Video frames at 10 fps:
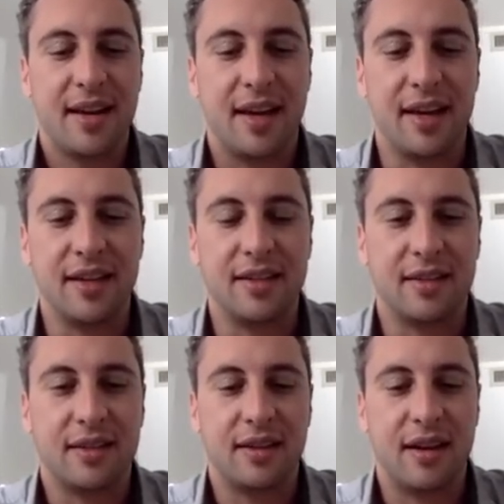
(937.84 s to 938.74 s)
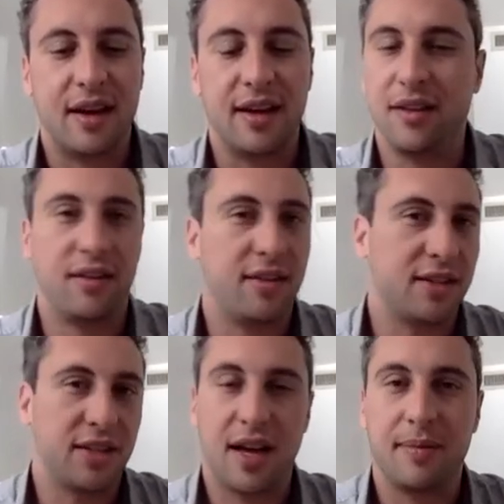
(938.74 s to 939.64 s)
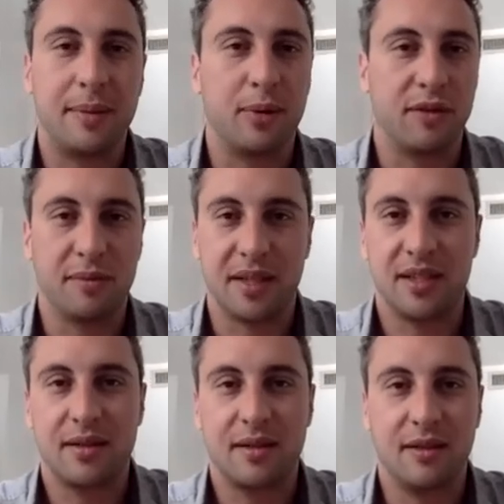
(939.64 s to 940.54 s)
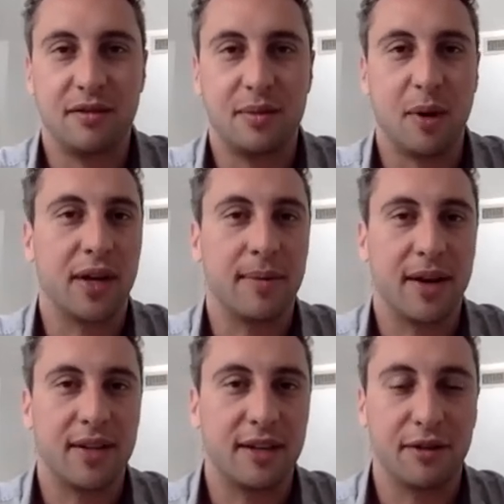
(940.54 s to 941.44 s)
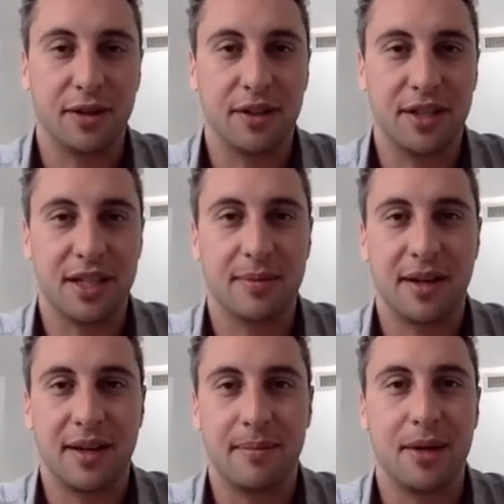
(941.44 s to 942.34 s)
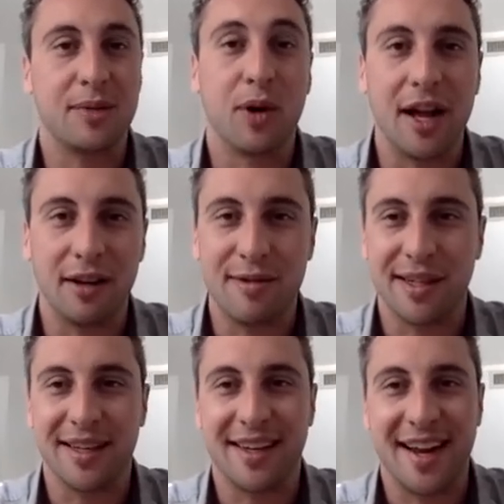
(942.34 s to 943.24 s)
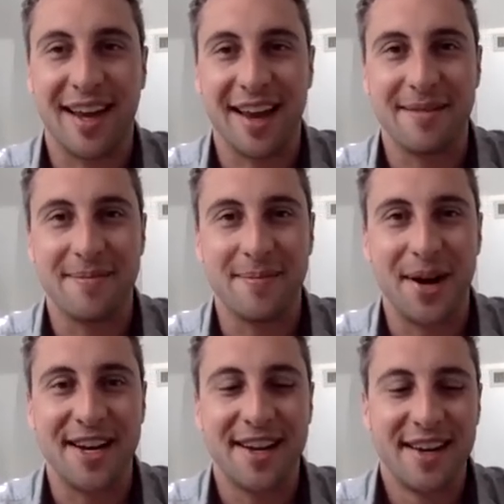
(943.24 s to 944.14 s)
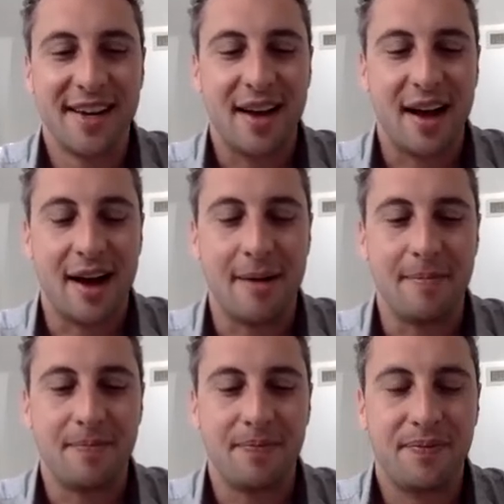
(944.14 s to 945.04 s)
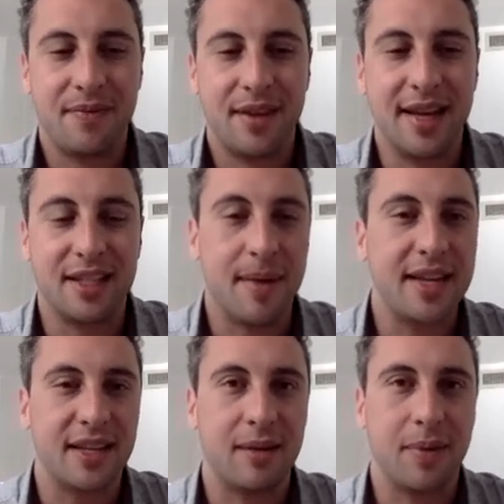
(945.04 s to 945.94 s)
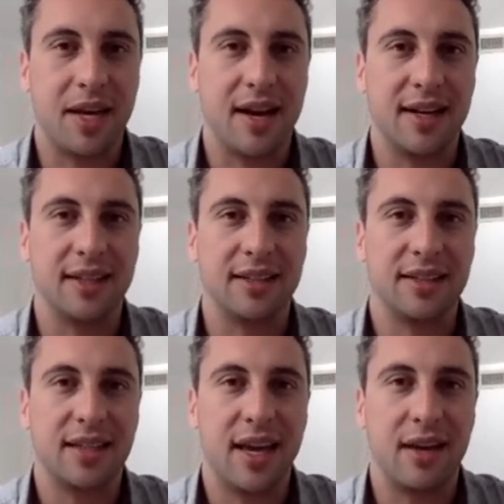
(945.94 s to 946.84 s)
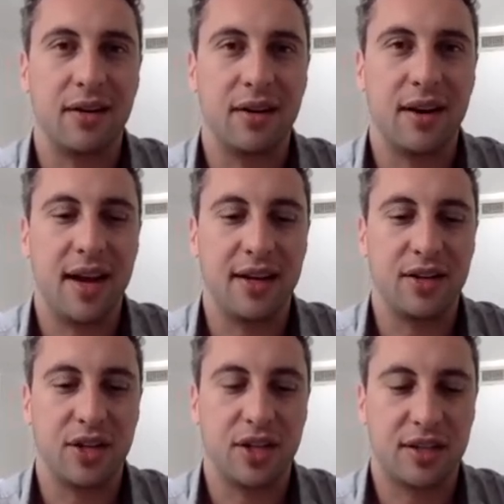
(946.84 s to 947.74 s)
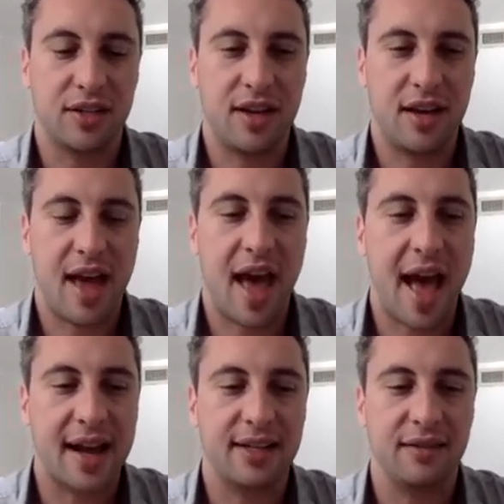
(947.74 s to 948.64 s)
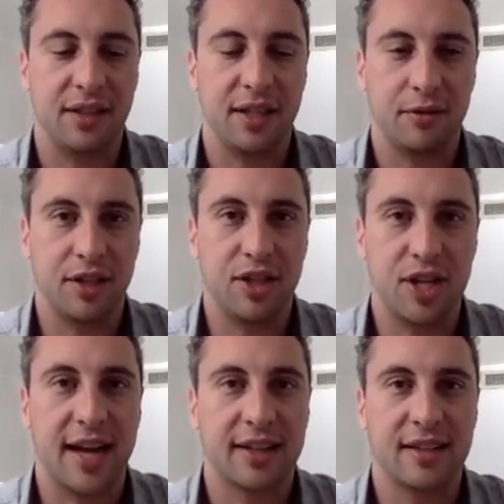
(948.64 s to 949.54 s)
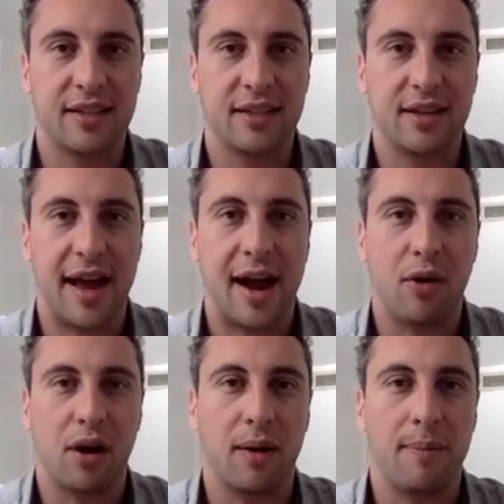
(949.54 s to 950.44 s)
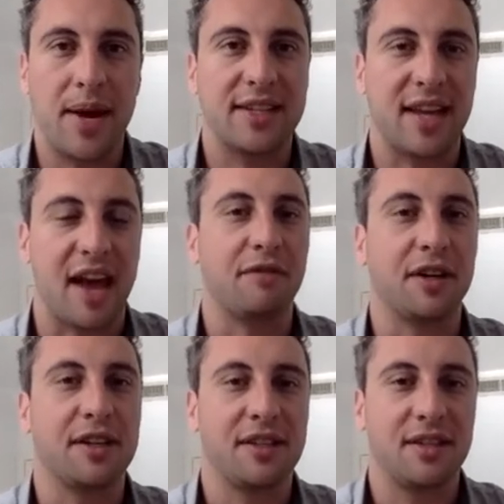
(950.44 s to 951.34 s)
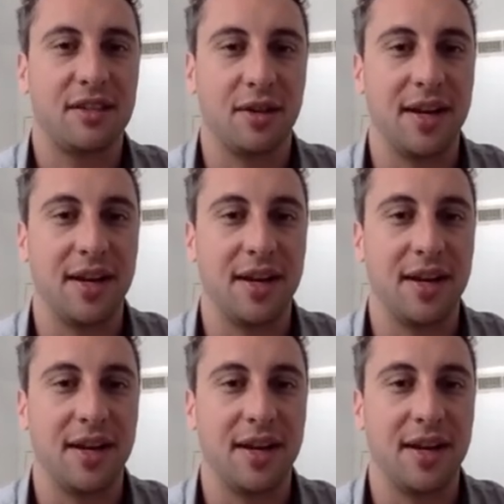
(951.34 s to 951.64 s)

is and there's a lot of people who have been who've spoken about the difficulty adjustment much more eloquently than I can, but um, it's amazing because it it just actively rejects our best efforts to